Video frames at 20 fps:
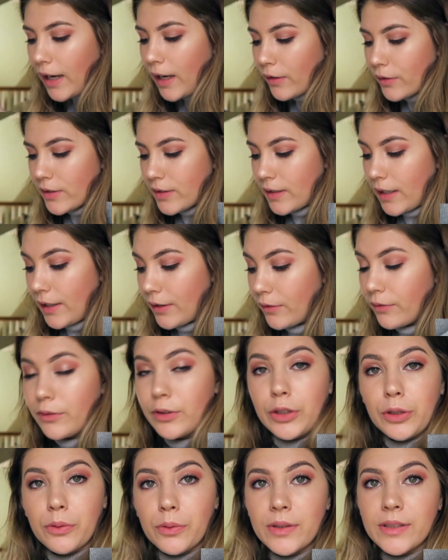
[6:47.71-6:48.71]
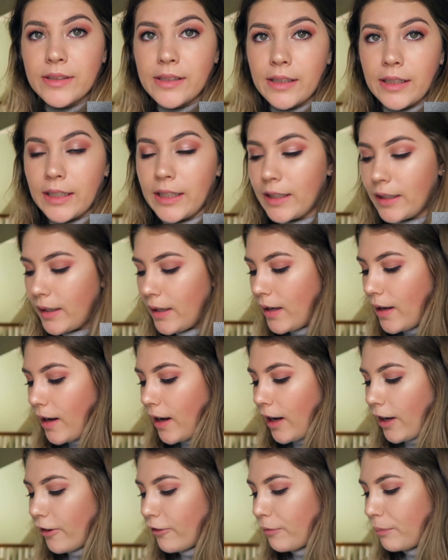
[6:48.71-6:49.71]
outside of New York City.
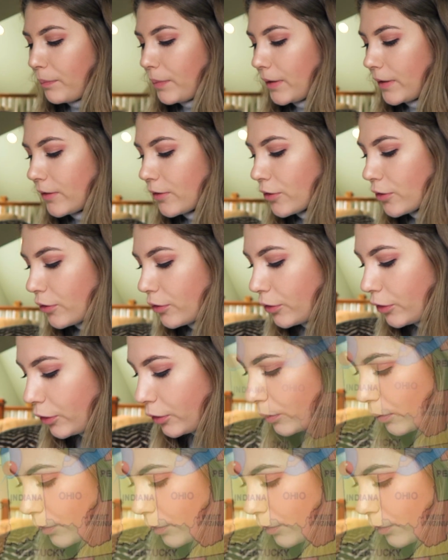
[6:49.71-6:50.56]
I've been to New